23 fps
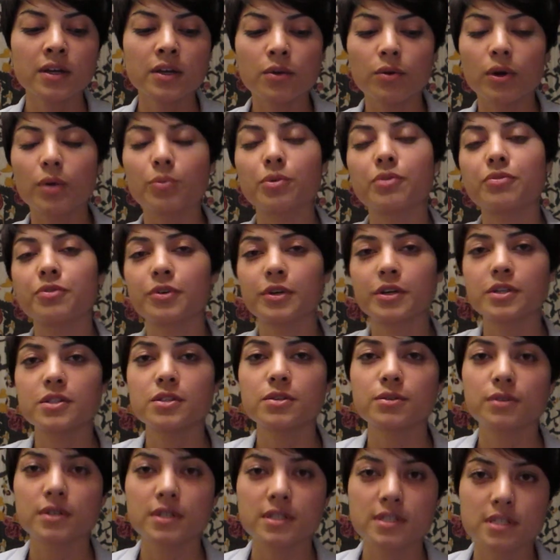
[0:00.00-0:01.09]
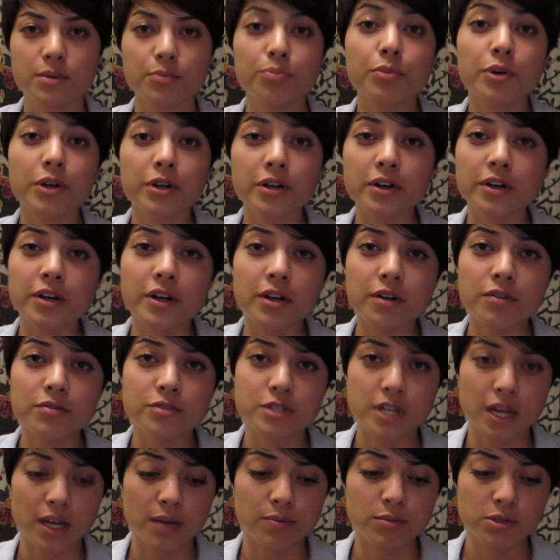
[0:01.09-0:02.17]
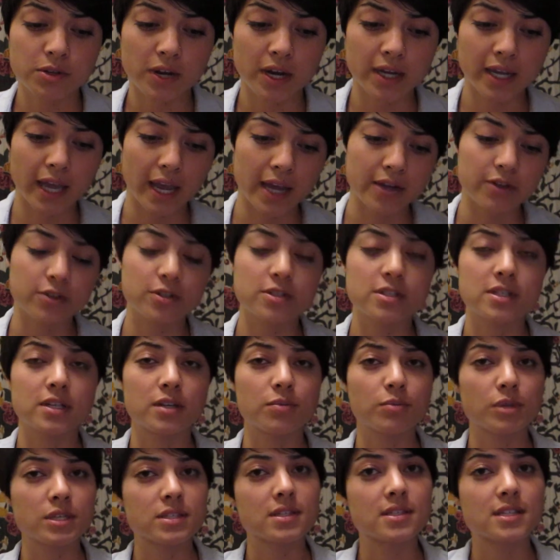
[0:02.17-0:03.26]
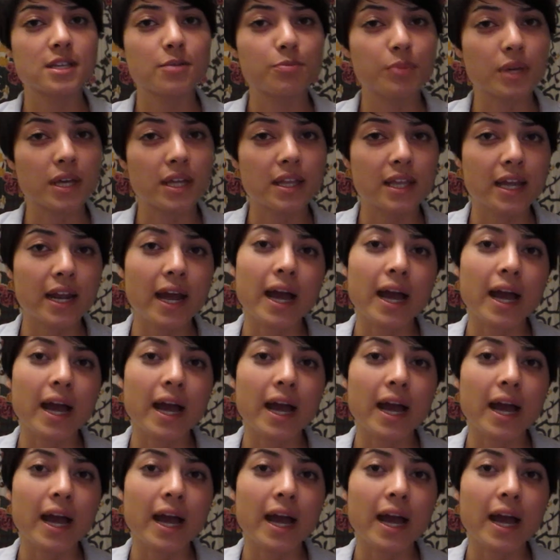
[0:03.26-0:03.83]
What I'm referring to is the murder of James Craig Anderson in Mississippi that